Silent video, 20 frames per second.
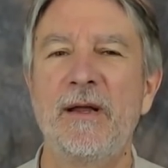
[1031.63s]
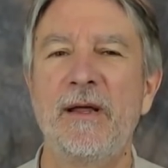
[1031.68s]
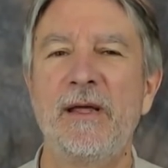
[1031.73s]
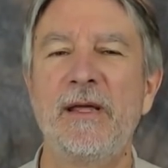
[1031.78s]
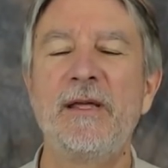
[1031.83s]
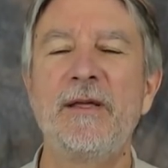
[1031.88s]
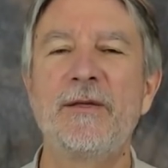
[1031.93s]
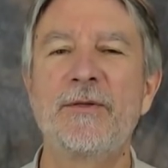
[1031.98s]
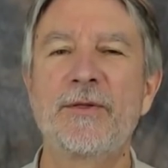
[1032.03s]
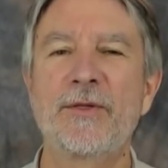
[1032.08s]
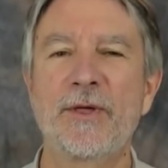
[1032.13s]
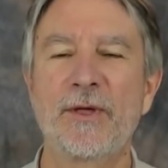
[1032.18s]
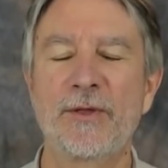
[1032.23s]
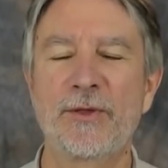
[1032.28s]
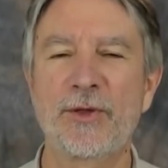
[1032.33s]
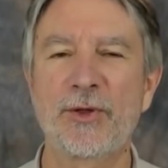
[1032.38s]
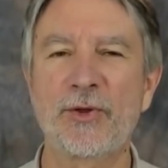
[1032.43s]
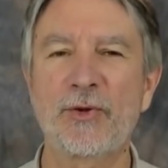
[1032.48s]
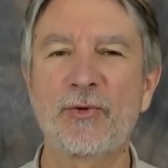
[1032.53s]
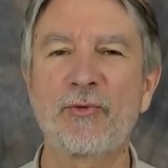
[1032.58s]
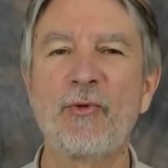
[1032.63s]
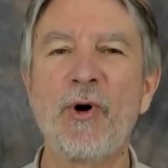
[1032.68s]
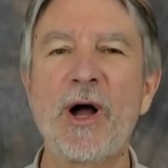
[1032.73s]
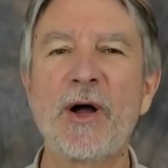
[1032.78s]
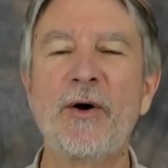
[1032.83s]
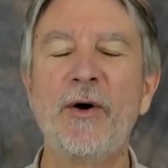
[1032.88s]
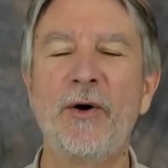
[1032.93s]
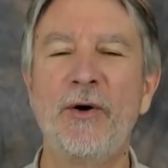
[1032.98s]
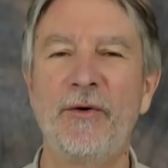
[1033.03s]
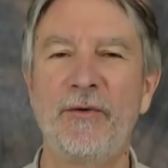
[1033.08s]
Is
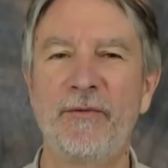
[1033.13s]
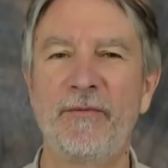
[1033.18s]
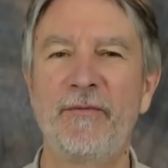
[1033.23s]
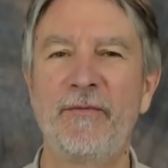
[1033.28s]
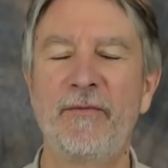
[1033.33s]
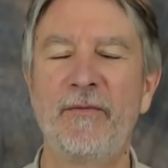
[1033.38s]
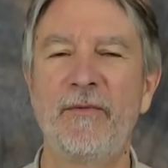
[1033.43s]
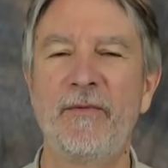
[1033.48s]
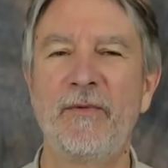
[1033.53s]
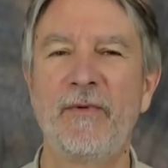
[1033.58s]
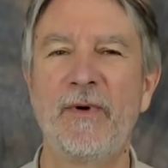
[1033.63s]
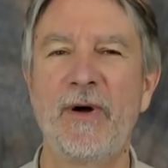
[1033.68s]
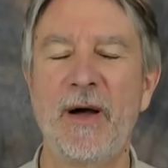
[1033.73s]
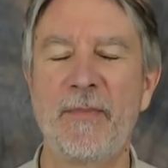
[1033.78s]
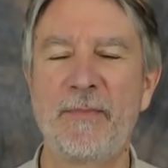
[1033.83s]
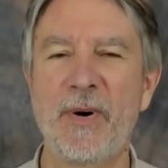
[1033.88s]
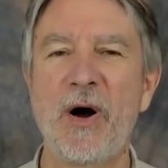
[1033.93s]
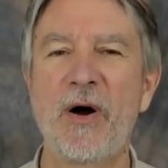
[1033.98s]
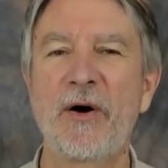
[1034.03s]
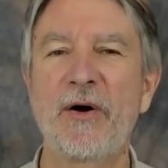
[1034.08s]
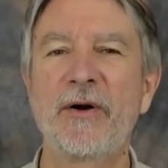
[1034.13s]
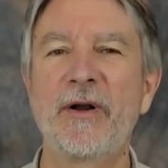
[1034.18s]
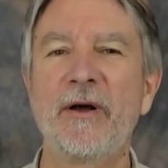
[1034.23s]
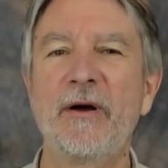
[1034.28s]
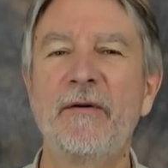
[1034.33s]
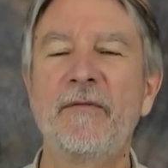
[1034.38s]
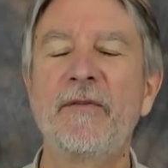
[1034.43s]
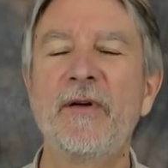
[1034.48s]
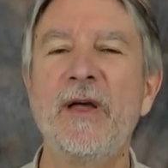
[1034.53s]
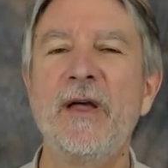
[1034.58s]
struggle a part
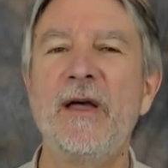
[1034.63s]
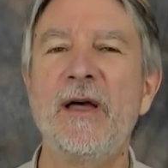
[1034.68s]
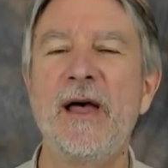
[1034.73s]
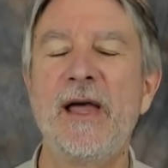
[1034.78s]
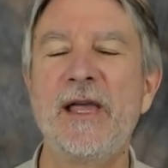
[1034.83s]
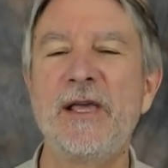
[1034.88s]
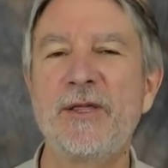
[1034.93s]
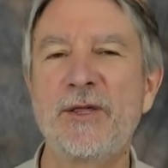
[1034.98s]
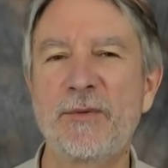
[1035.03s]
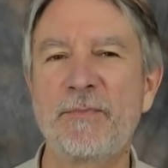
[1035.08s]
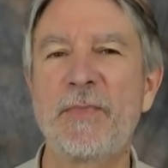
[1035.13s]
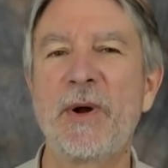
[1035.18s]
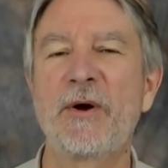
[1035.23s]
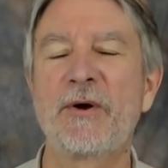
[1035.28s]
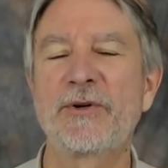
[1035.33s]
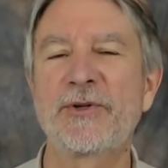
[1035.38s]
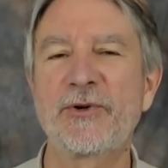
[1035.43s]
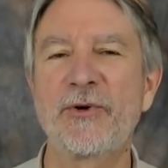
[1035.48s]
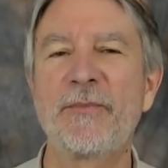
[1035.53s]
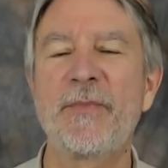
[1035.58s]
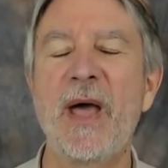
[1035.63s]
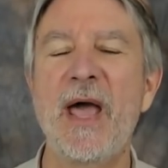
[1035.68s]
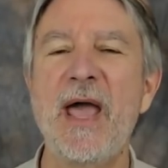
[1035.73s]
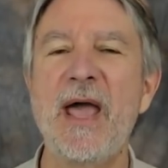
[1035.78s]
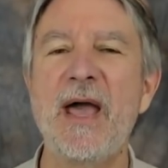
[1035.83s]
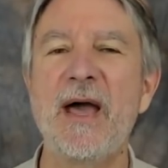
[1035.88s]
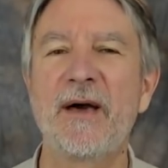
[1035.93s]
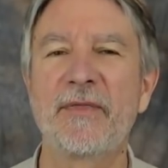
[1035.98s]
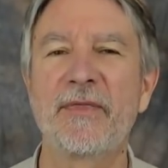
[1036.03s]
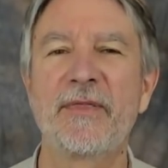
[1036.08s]
of a spiritual
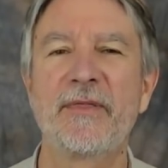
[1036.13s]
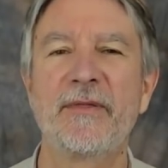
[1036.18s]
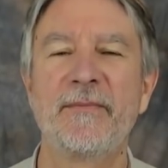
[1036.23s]
path?